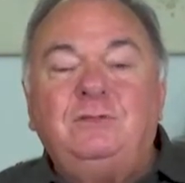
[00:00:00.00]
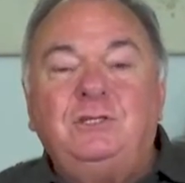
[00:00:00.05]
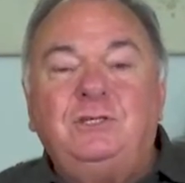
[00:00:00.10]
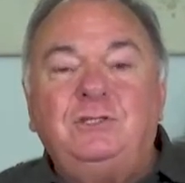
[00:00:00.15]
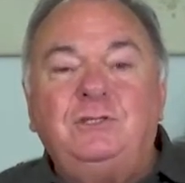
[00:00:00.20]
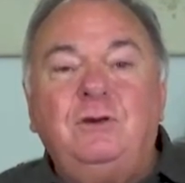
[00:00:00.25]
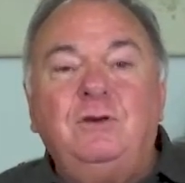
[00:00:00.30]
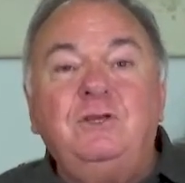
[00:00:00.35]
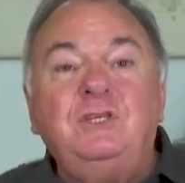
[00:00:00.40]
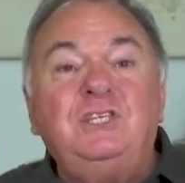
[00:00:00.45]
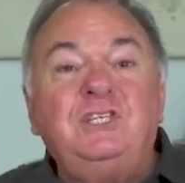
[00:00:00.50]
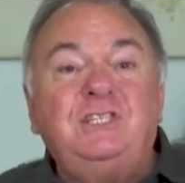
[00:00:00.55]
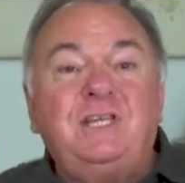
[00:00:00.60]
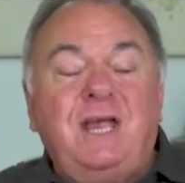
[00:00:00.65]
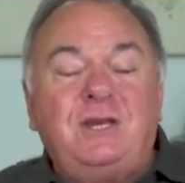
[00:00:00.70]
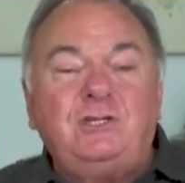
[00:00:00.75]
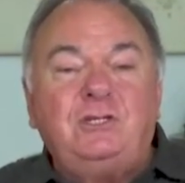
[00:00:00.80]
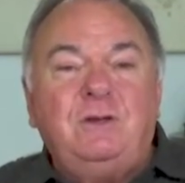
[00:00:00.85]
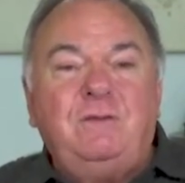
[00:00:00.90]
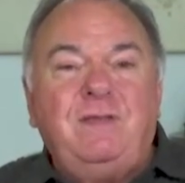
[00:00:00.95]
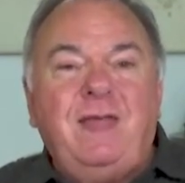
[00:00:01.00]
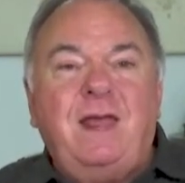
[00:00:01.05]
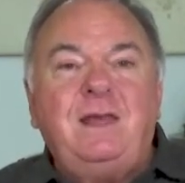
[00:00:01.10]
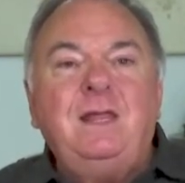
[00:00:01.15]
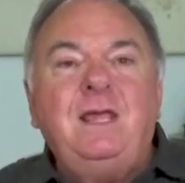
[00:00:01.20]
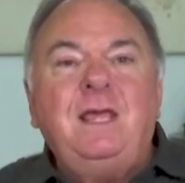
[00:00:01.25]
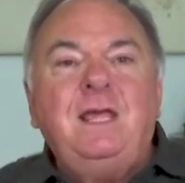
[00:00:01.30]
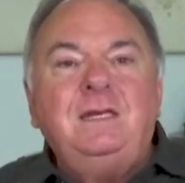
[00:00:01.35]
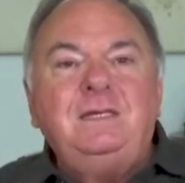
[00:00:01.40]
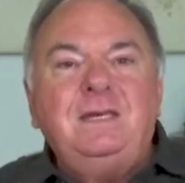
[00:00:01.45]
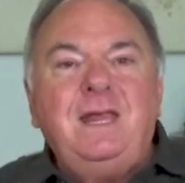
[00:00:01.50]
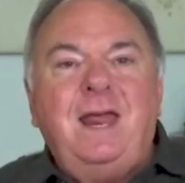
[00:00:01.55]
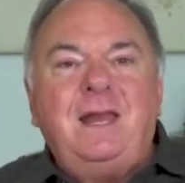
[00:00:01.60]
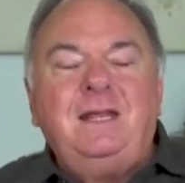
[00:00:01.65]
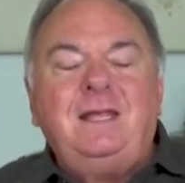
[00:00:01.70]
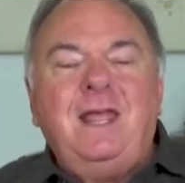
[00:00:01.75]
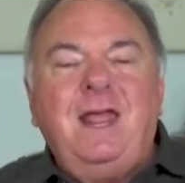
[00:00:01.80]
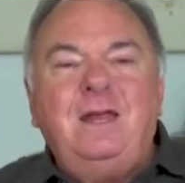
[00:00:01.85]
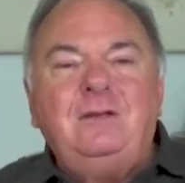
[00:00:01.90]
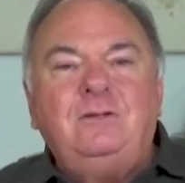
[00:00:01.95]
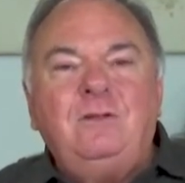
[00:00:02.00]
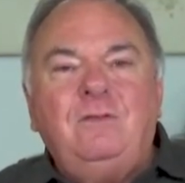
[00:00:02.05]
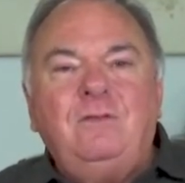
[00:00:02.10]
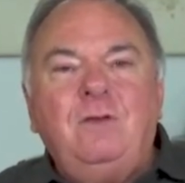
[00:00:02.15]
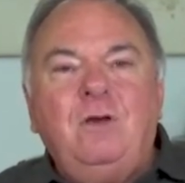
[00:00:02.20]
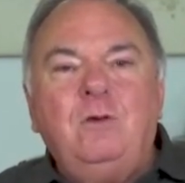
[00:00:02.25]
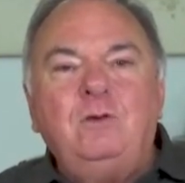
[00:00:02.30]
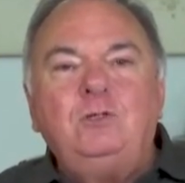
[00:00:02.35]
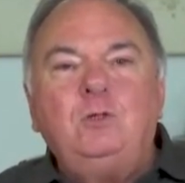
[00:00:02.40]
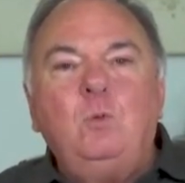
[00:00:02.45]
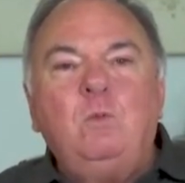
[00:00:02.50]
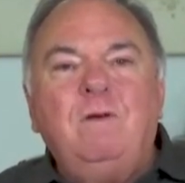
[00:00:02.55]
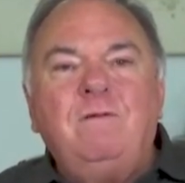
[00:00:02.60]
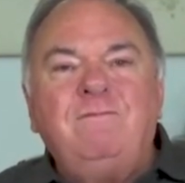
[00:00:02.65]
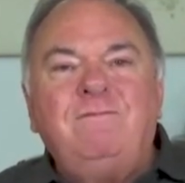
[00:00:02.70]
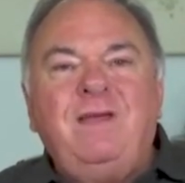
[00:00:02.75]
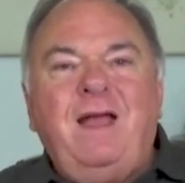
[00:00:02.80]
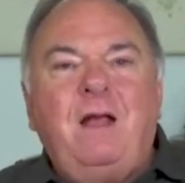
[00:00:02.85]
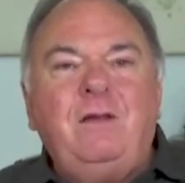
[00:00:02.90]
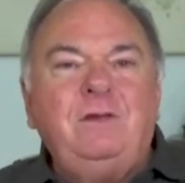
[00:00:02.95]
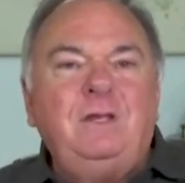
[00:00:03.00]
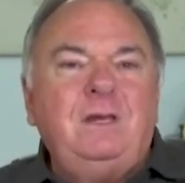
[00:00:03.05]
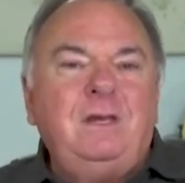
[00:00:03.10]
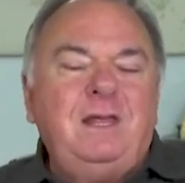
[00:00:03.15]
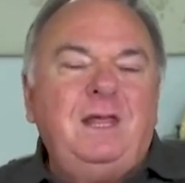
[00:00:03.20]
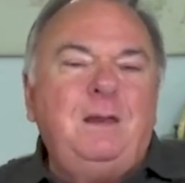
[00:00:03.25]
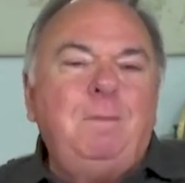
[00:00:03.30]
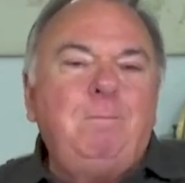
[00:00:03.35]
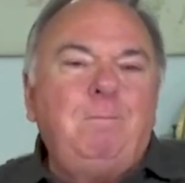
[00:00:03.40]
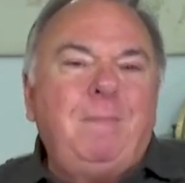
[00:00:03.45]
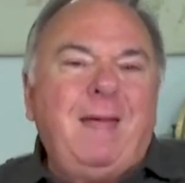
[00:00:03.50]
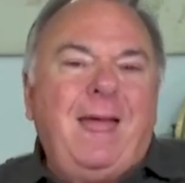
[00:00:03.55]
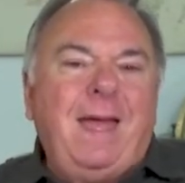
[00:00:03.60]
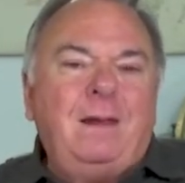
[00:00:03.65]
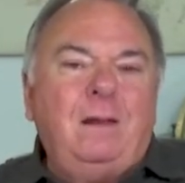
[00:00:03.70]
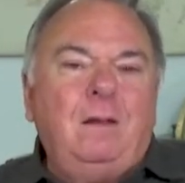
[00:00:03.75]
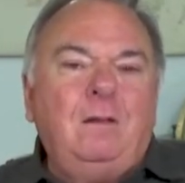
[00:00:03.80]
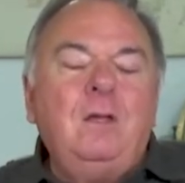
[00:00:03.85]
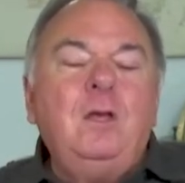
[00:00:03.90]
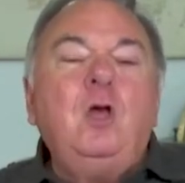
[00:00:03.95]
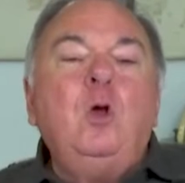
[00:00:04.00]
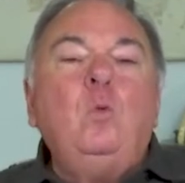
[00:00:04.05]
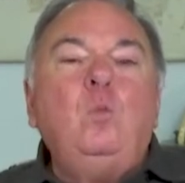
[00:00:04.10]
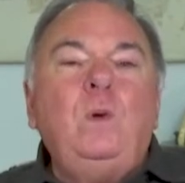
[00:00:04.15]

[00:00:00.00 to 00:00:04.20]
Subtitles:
certain section of that dedicated to those who were valiant in battle.